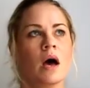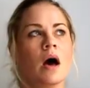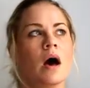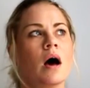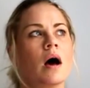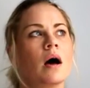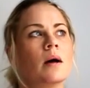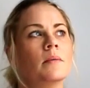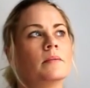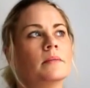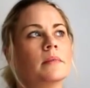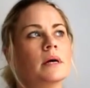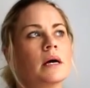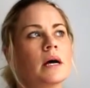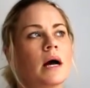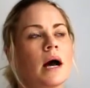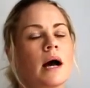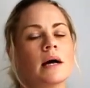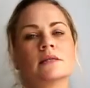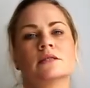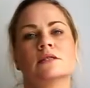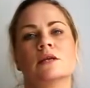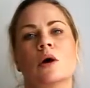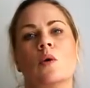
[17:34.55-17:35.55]

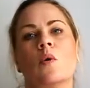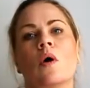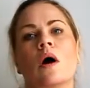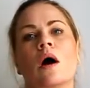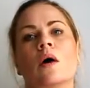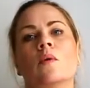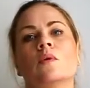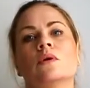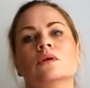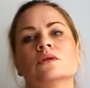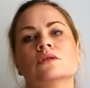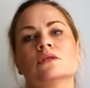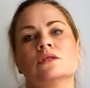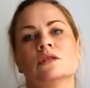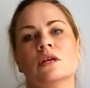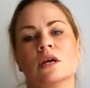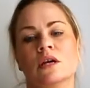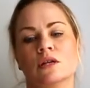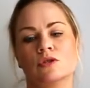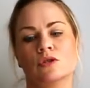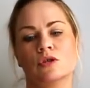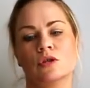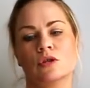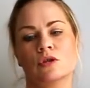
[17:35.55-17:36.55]
So I
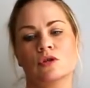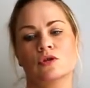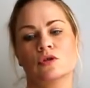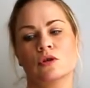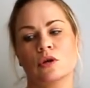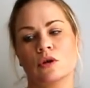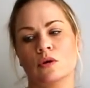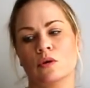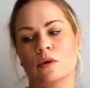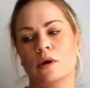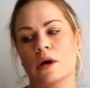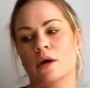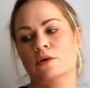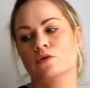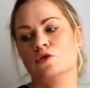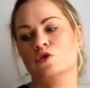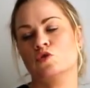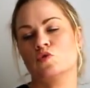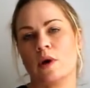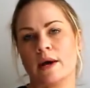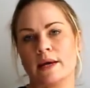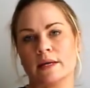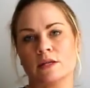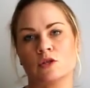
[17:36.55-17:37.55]
wanted to go
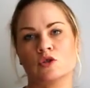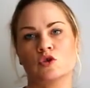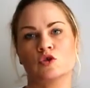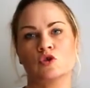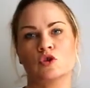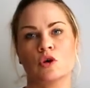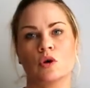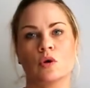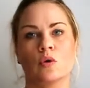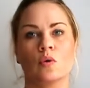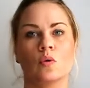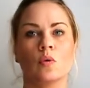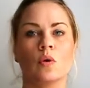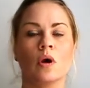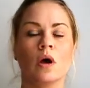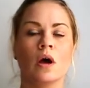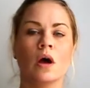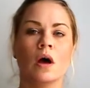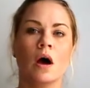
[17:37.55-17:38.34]
straight to